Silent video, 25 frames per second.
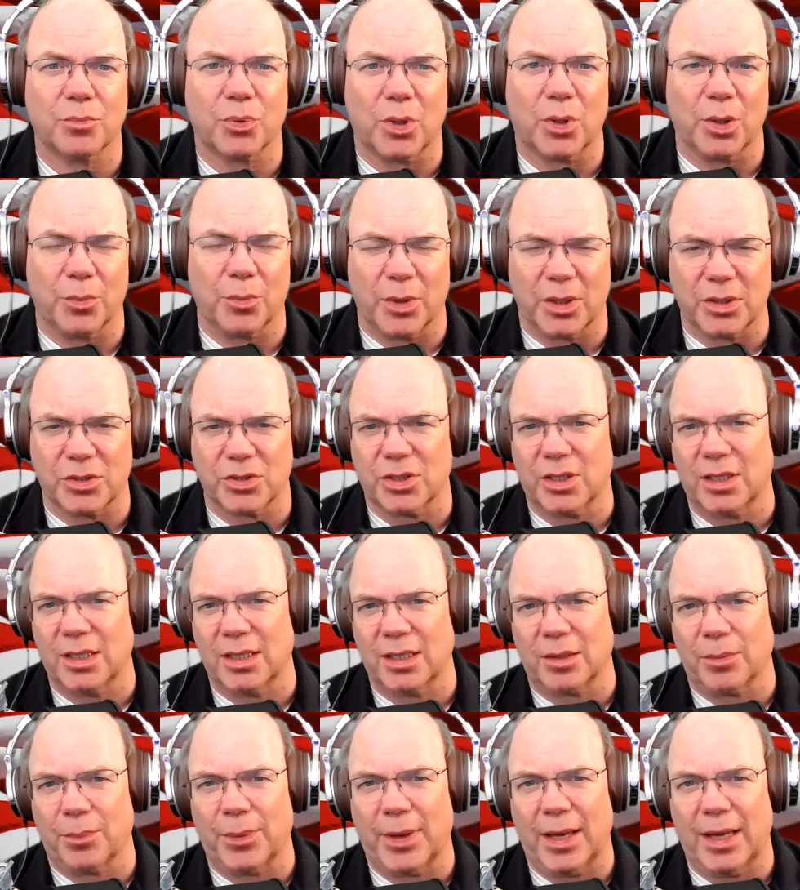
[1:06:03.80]
pretty much
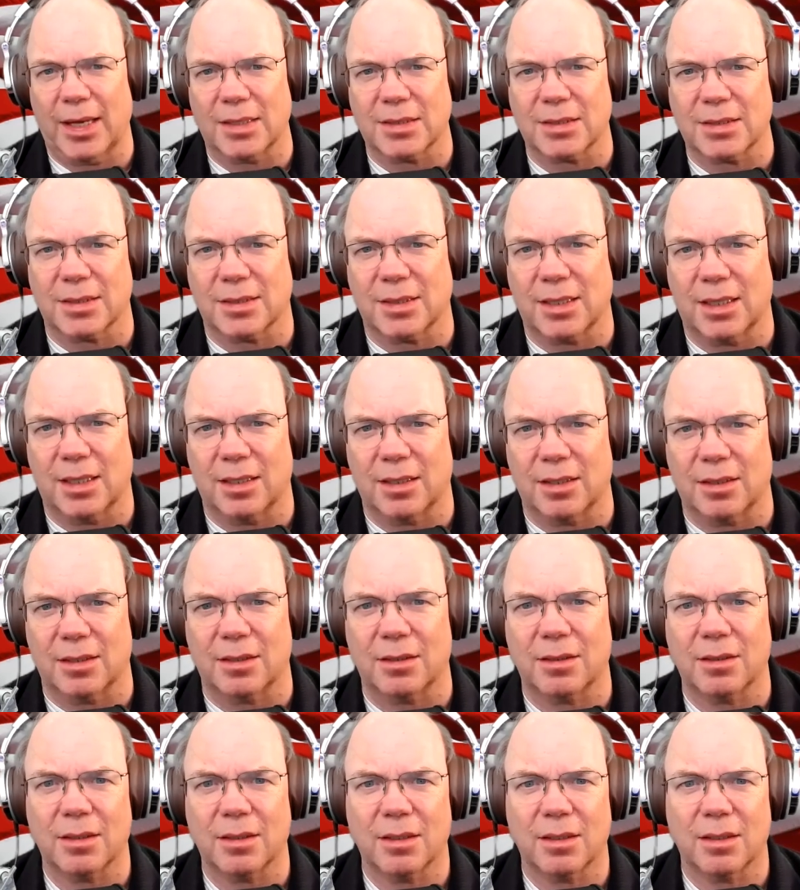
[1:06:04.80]

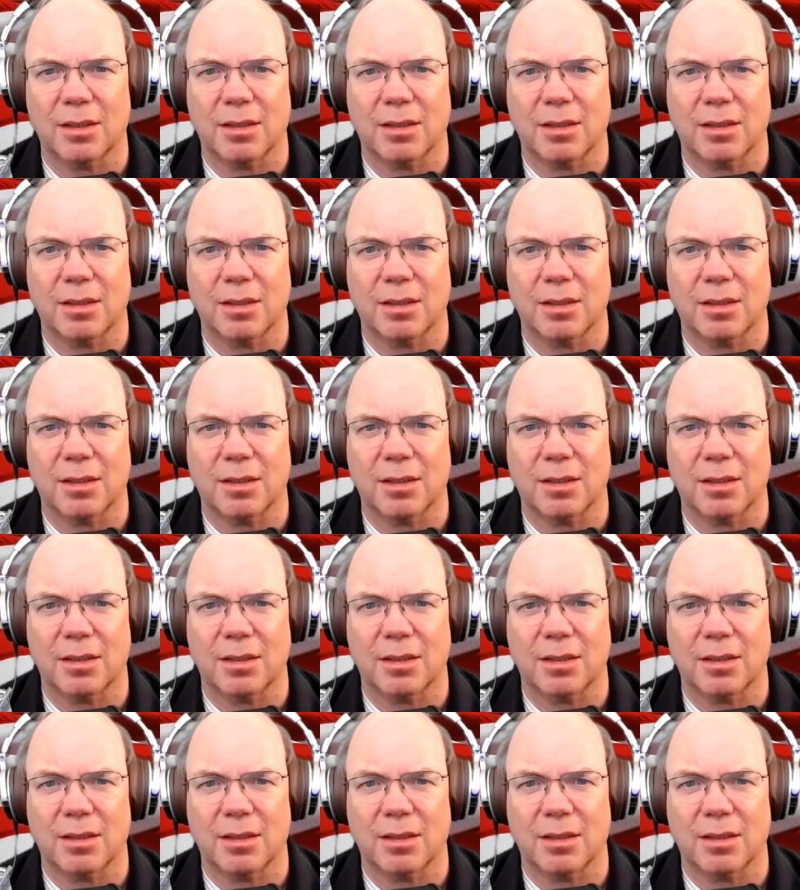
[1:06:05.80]
incapacitated,